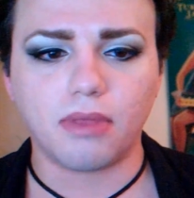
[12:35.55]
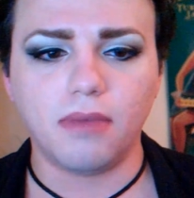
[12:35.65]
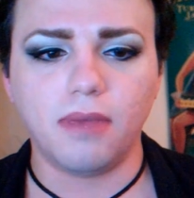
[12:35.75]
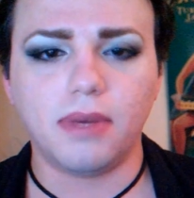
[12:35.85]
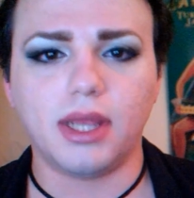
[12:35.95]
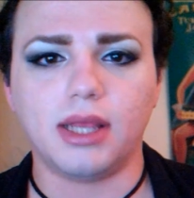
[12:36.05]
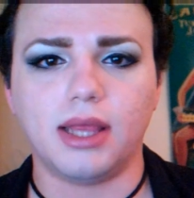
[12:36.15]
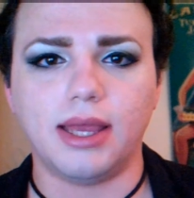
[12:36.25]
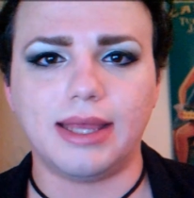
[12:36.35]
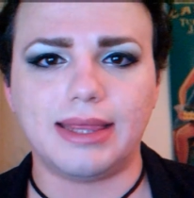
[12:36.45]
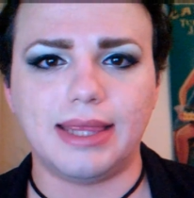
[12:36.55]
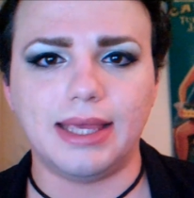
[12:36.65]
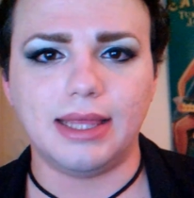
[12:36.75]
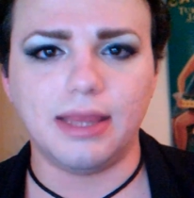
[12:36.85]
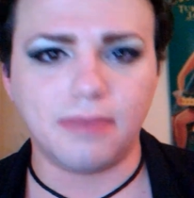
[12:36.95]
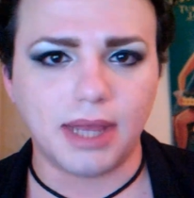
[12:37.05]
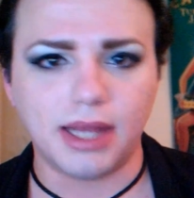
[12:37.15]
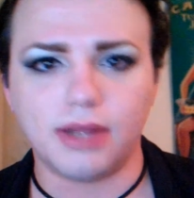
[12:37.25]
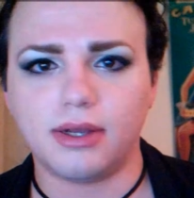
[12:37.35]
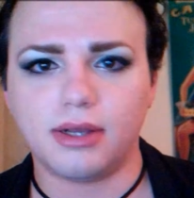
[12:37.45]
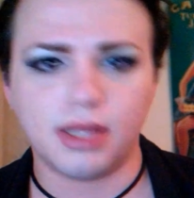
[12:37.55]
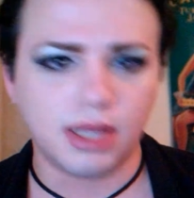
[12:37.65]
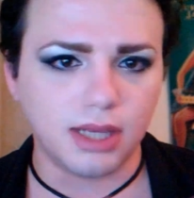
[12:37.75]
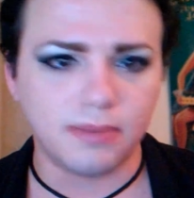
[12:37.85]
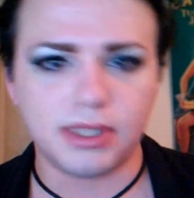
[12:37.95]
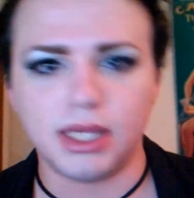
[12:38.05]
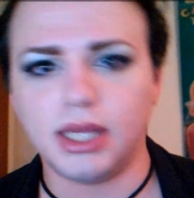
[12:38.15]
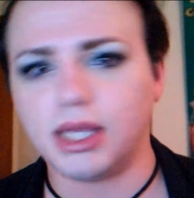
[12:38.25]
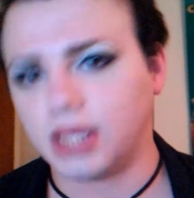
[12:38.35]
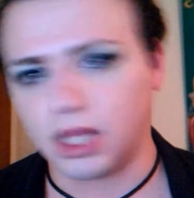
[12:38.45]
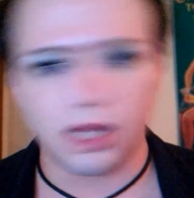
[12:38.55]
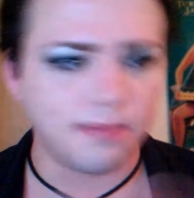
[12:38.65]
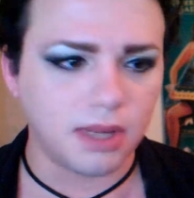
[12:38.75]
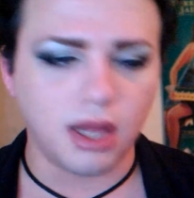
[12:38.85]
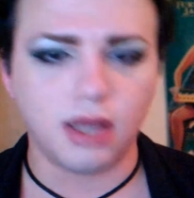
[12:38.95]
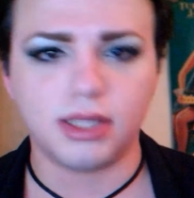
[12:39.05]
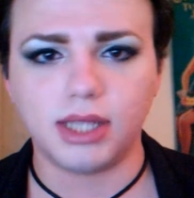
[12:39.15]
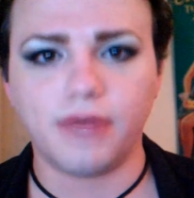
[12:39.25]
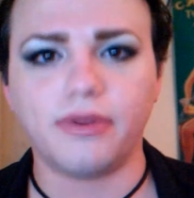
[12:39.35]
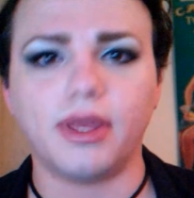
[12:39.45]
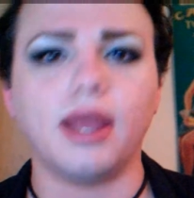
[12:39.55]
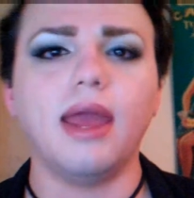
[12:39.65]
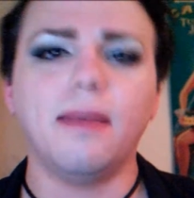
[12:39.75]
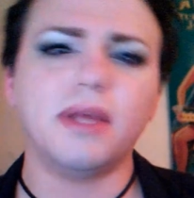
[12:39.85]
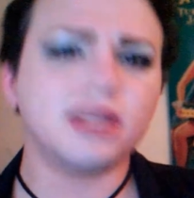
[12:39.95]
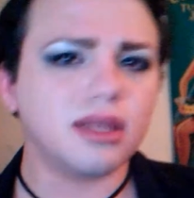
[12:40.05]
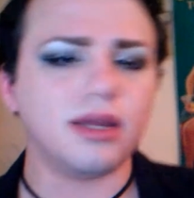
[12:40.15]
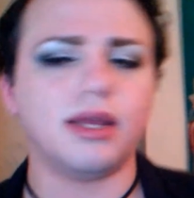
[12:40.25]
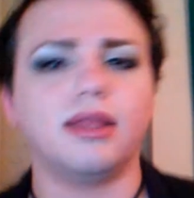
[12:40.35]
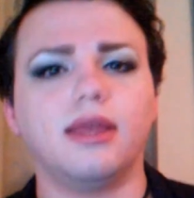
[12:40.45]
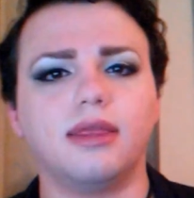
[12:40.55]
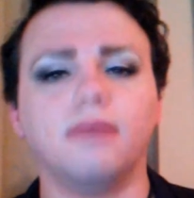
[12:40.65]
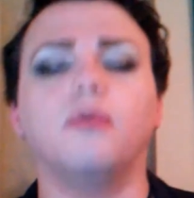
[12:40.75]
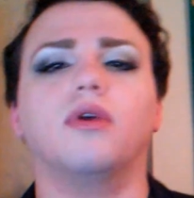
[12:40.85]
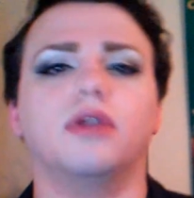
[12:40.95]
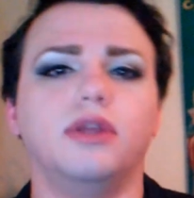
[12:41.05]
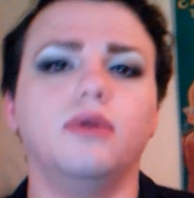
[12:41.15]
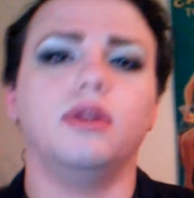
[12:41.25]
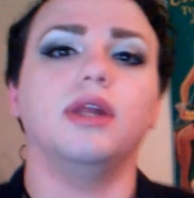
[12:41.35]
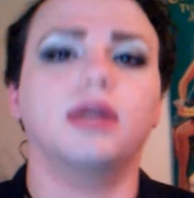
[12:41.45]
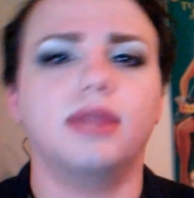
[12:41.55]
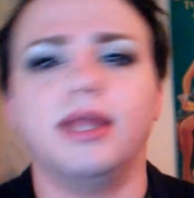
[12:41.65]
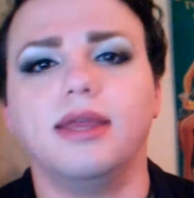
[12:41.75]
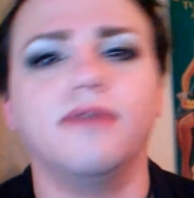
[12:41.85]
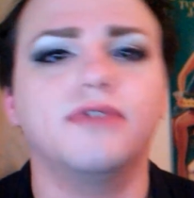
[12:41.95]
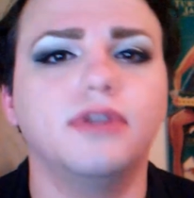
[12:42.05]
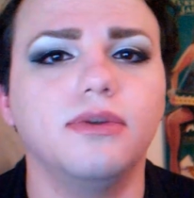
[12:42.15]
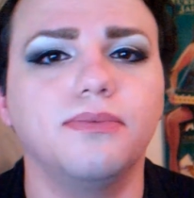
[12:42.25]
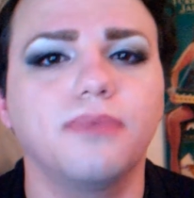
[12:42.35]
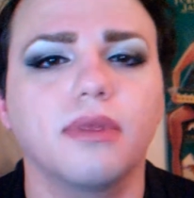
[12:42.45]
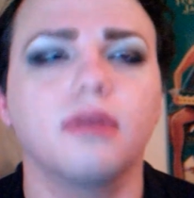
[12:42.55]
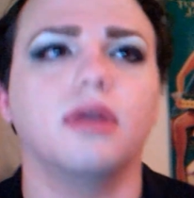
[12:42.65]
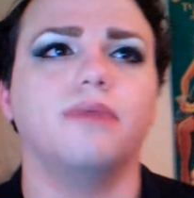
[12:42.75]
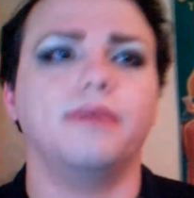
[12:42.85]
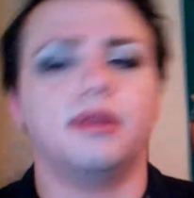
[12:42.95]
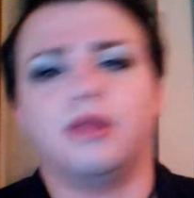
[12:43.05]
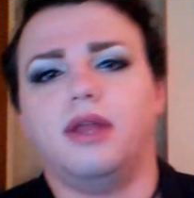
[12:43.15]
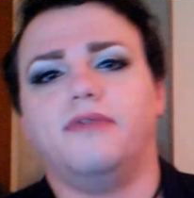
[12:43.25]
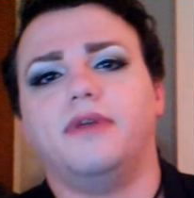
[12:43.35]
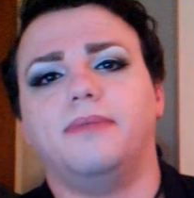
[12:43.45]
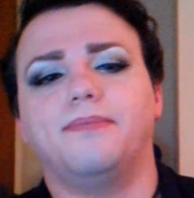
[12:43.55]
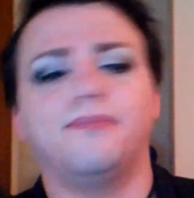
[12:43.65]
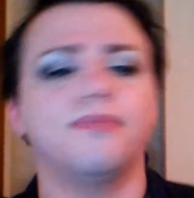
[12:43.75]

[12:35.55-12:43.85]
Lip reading: me putting, like, the lip liner and the lipstick and the lip gloss and everything. Plus, I like the more nude look that it gives, too. So, it's a lot of fun.